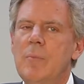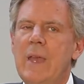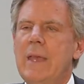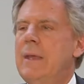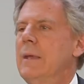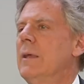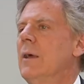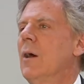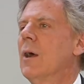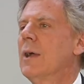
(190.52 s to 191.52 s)
make
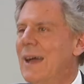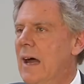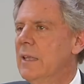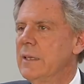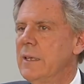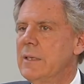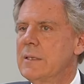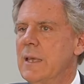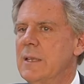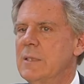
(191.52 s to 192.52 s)
our
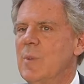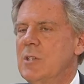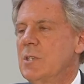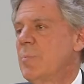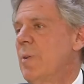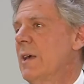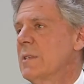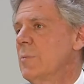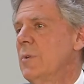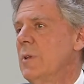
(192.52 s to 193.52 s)
colleagues, and as much as
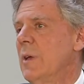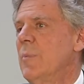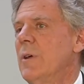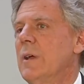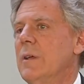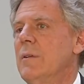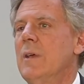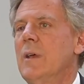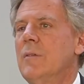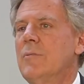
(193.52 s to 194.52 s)
possible, American
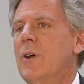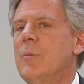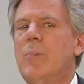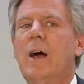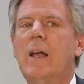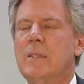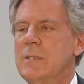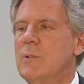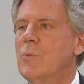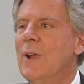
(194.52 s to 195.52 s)
foreign
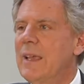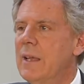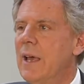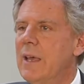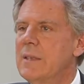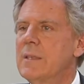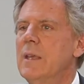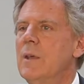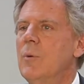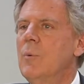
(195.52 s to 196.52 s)
policy recognize
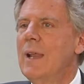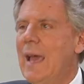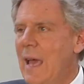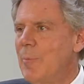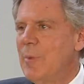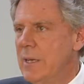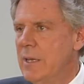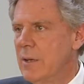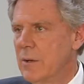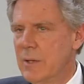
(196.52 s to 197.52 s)
what happened
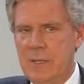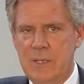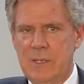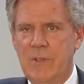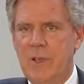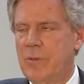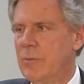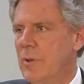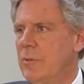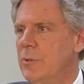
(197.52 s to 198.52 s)
here in this Velvet
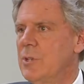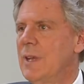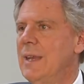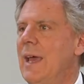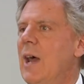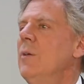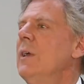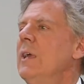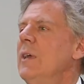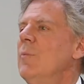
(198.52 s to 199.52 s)
Revolution and how
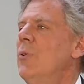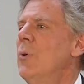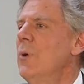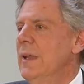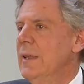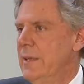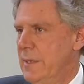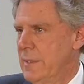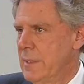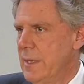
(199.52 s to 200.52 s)
important it
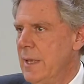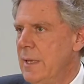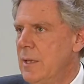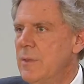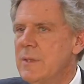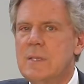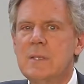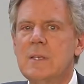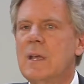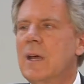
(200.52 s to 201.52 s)
is. You know, this
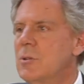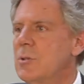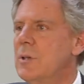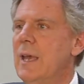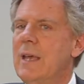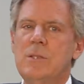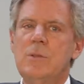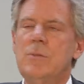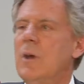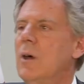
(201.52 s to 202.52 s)
is a country, as
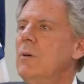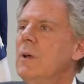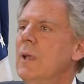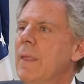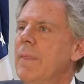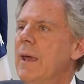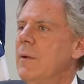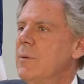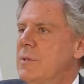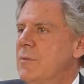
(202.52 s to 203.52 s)
you know,
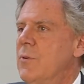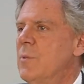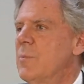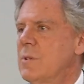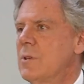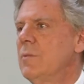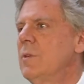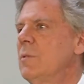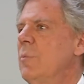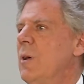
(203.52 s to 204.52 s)
that was a former
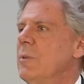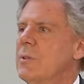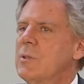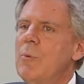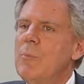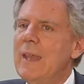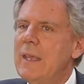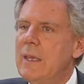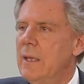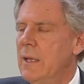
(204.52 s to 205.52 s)
Soviet republic. So
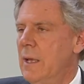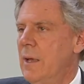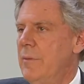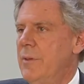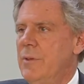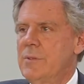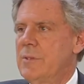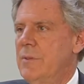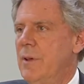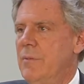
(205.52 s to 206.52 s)
many of
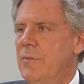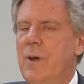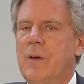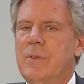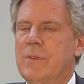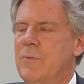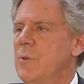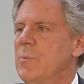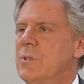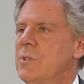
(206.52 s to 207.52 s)
those of, of the
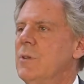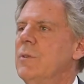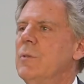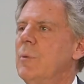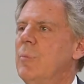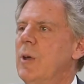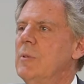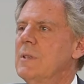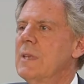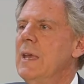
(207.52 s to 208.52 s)
former Soviet
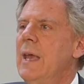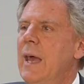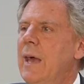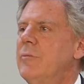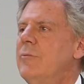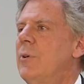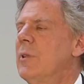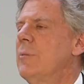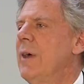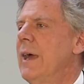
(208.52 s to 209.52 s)
republics have
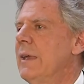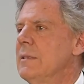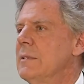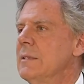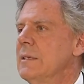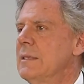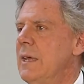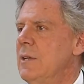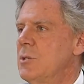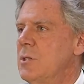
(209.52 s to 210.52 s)
fallen back into
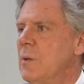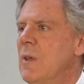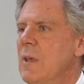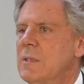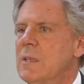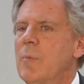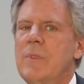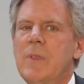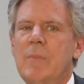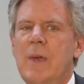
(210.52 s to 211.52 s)
dictatorship. Some
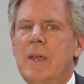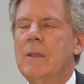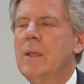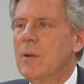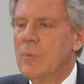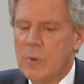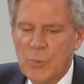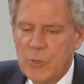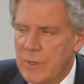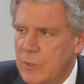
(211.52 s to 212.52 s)
of them had, were
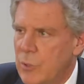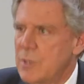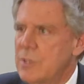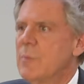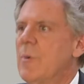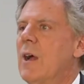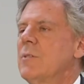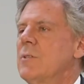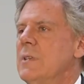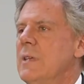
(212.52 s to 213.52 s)
moving towards
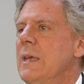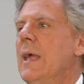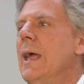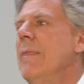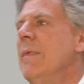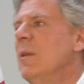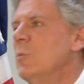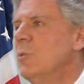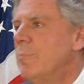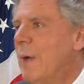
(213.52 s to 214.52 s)
democracy and then
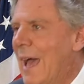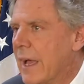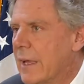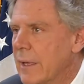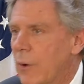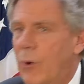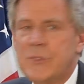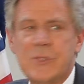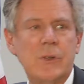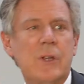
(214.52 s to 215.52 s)
moved back.
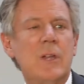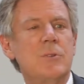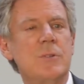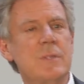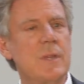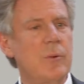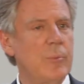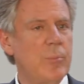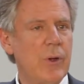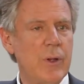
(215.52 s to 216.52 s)
Also, countries that
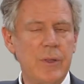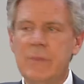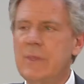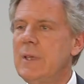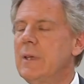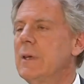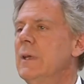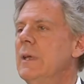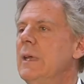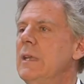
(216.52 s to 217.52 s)
were part of the uh,
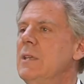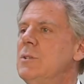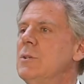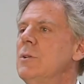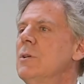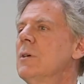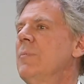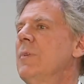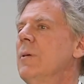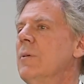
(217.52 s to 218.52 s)
in Eastern
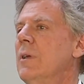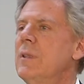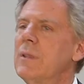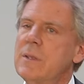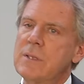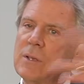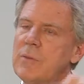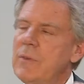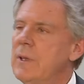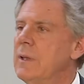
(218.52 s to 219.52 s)
Europe that were under the
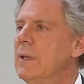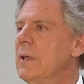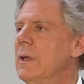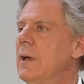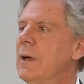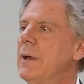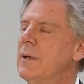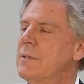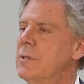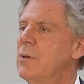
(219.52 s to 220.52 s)
Soviet
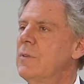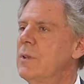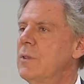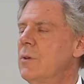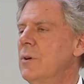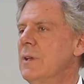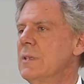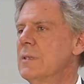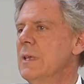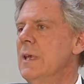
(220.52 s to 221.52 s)
uh, Soviet
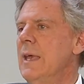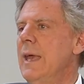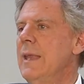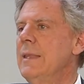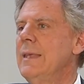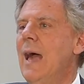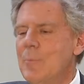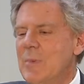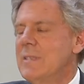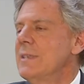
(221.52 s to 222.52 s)
authorities. And the
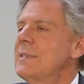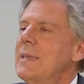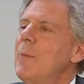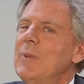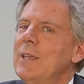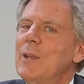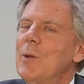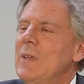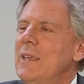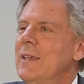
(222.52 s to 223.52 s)
opposite is happening in
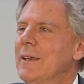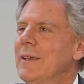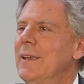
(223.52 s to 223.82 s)
Armenia.